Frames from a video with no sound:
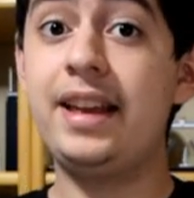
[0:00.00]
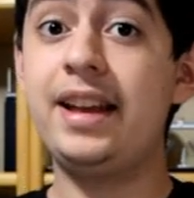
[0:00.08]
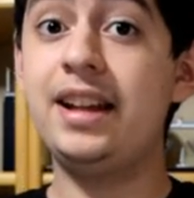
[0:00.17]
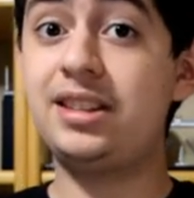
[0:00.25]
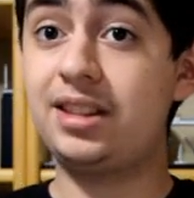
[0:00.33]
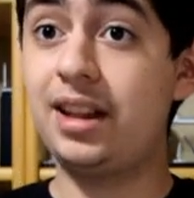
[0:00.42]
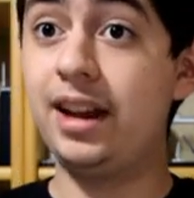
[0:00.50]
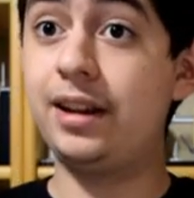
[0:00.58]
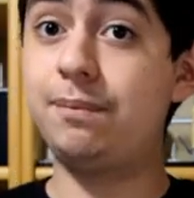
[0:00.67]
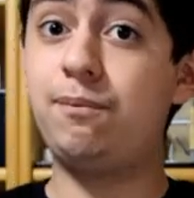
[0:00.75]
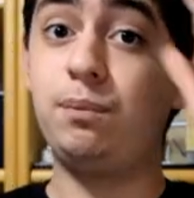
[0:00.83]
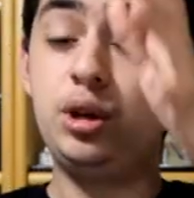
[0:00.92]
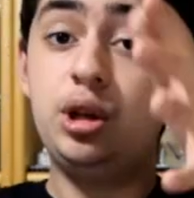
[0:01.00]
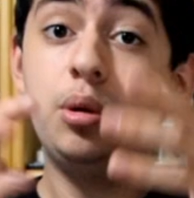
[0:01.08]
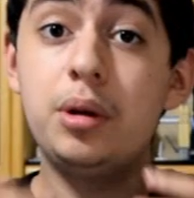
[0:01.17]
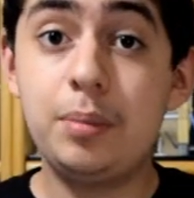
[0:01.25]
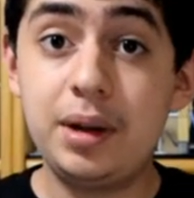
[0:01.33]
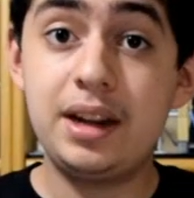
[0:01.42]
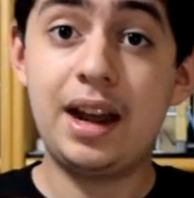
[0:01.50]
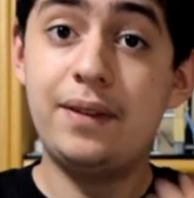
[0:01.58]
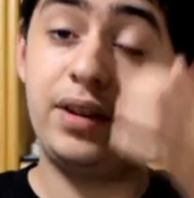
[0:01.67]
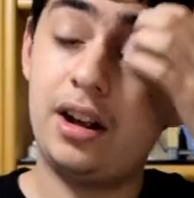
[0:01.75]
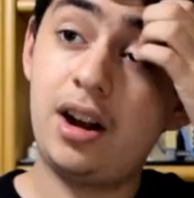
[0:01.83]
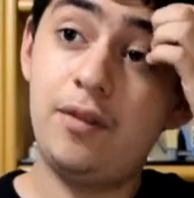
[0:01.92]
It's like you and me
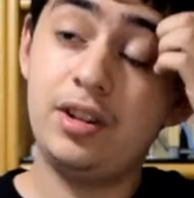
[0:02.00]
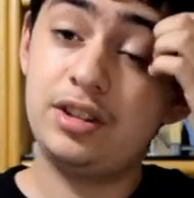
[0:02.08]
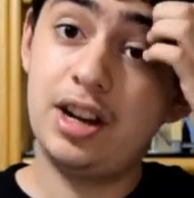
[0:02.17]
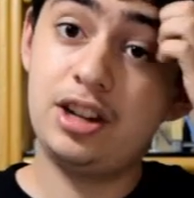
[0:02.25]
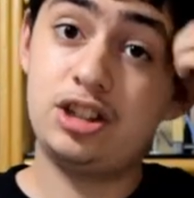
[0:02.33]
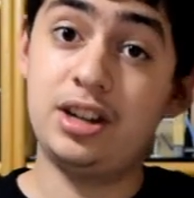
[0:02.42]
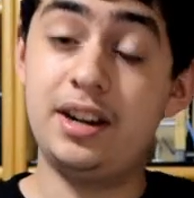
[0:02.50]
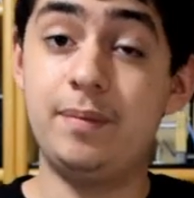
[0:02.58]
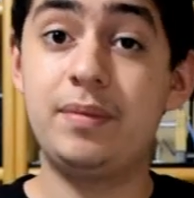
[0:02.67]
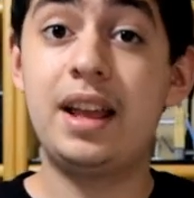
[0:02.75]
having a conversation.